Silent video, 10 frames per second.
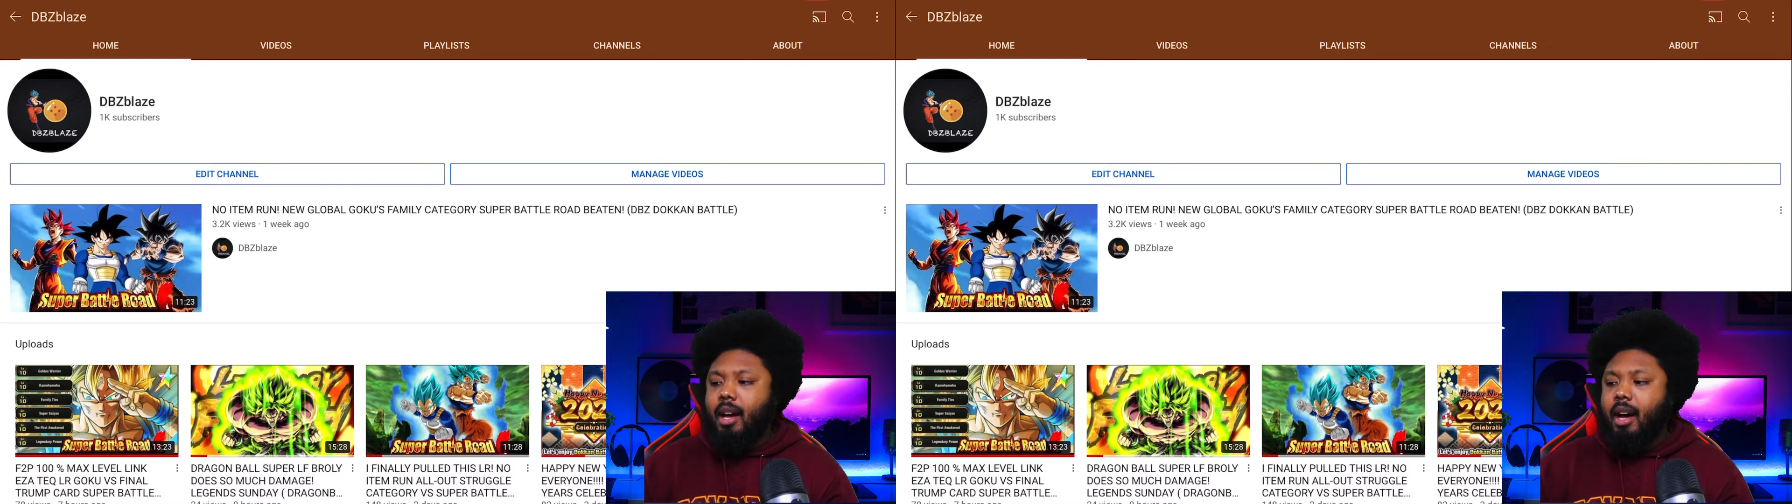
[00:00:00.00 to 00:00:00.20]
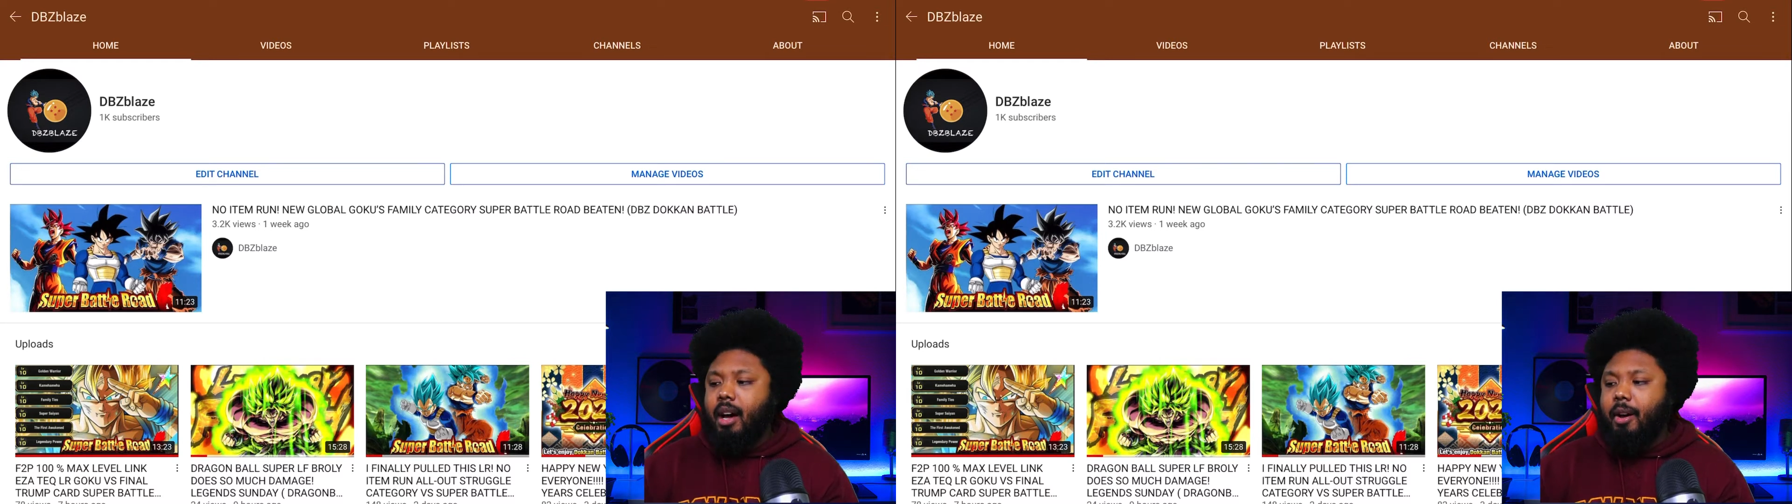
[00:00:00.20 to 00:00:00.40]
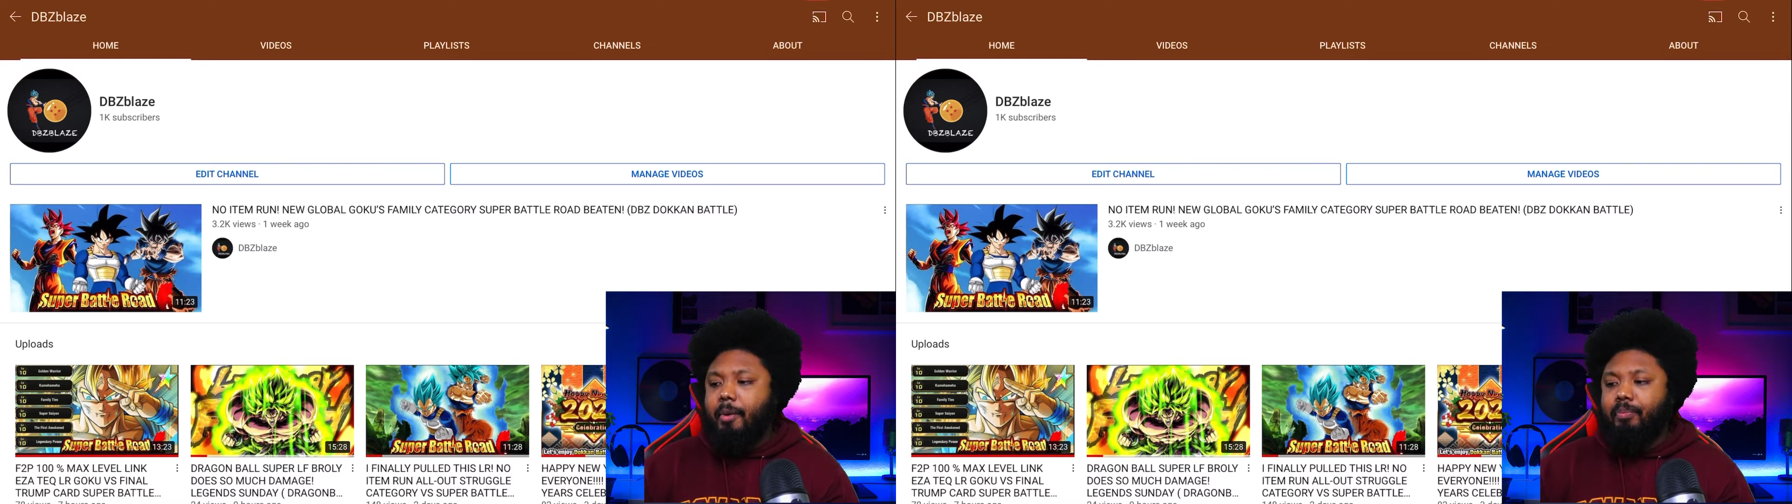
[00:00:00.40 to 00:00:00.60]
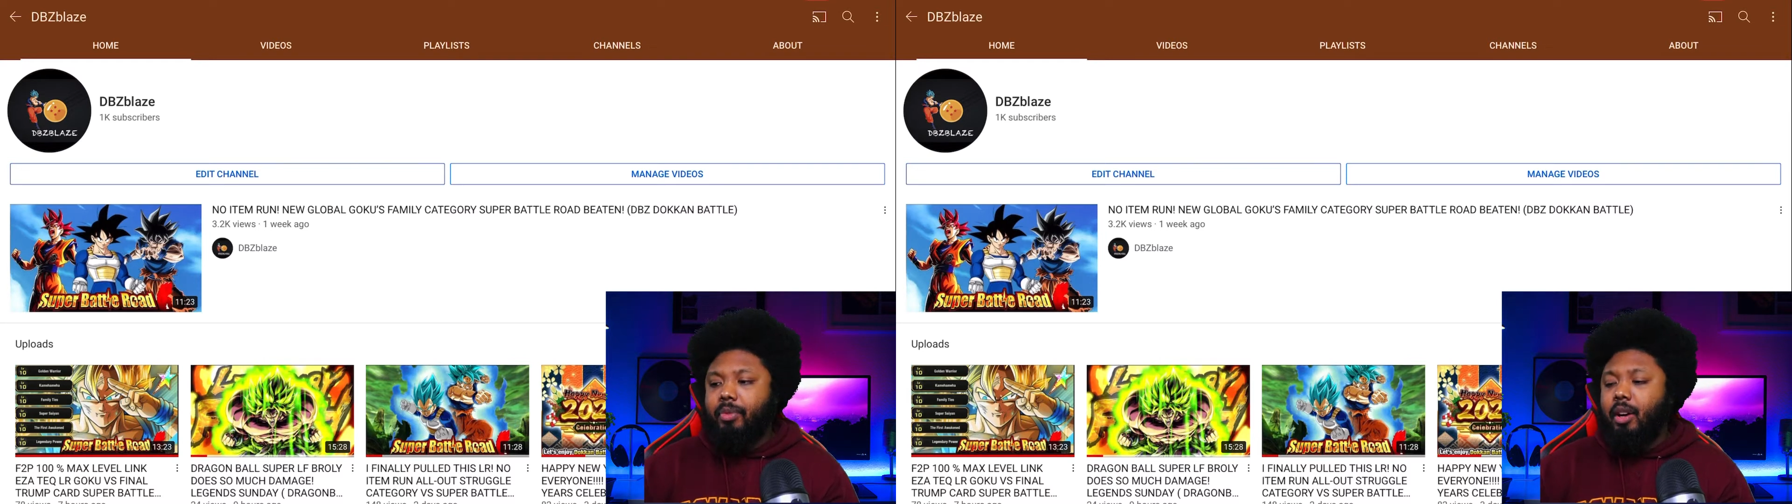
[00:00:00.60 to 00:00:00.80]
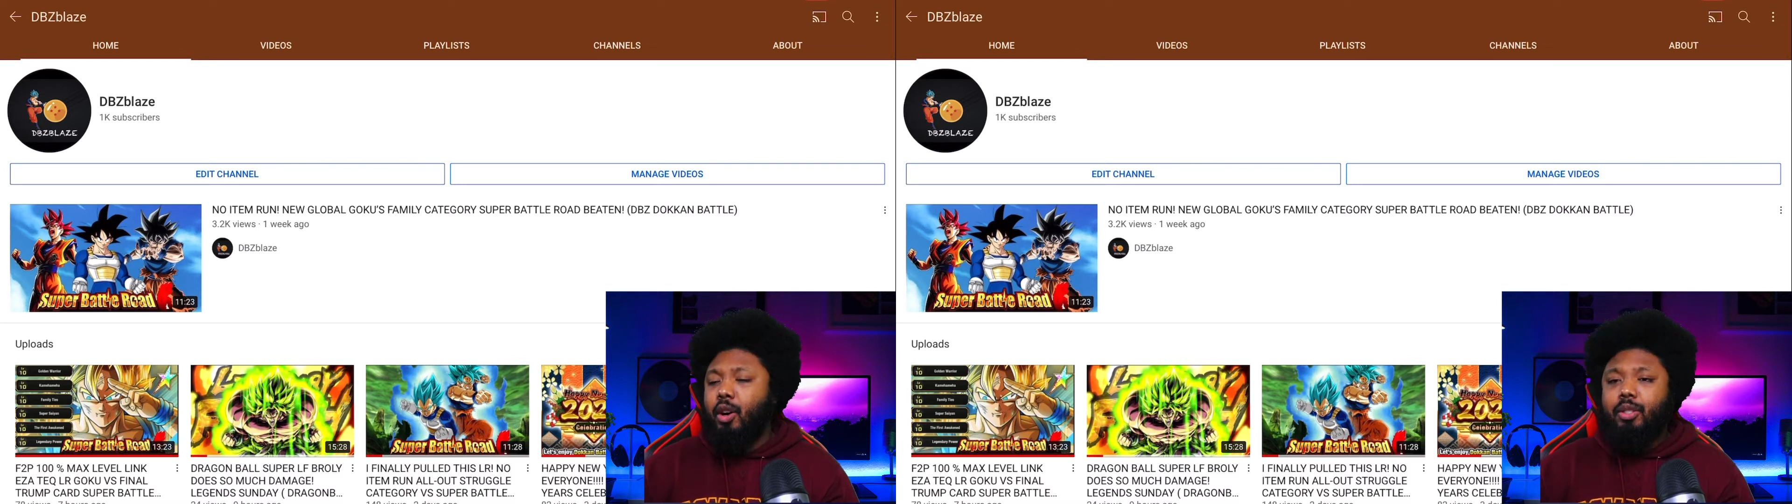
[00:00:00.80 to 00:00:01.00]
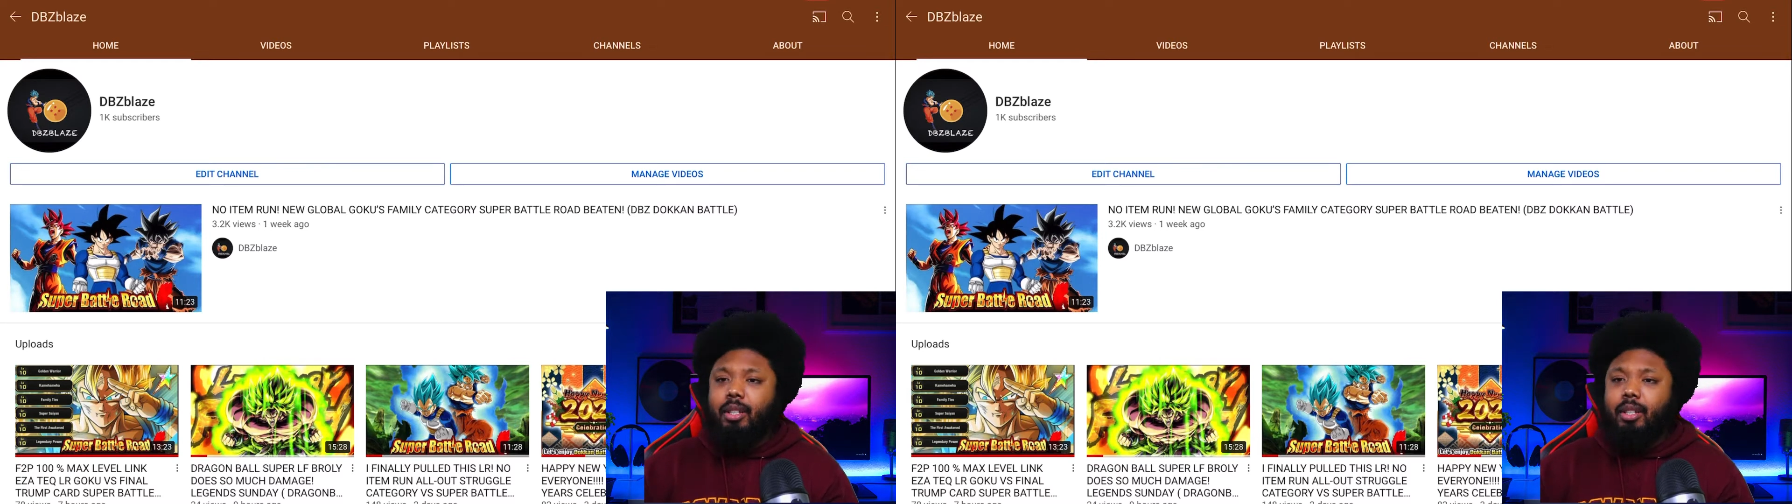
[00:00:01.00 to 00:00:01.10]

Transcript: Um, also,